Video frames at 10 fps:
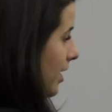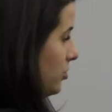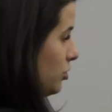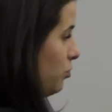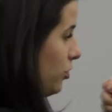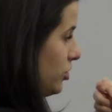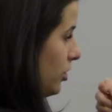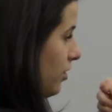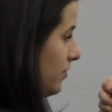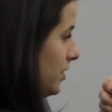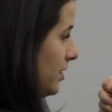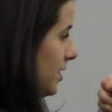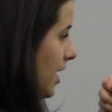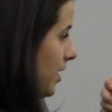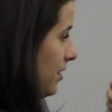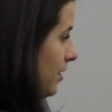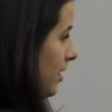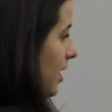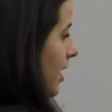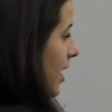and just pushing off to the side.
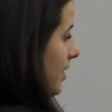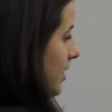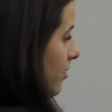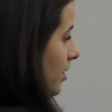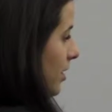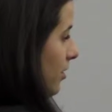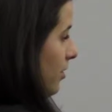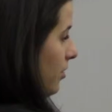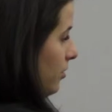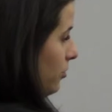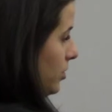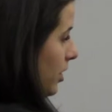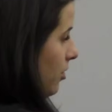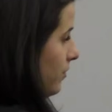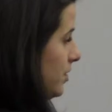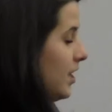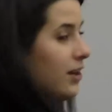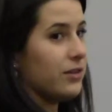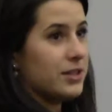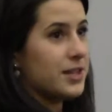And down here, you take off the
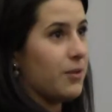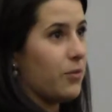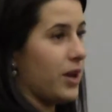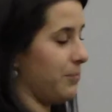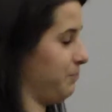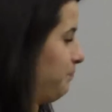tail the same way.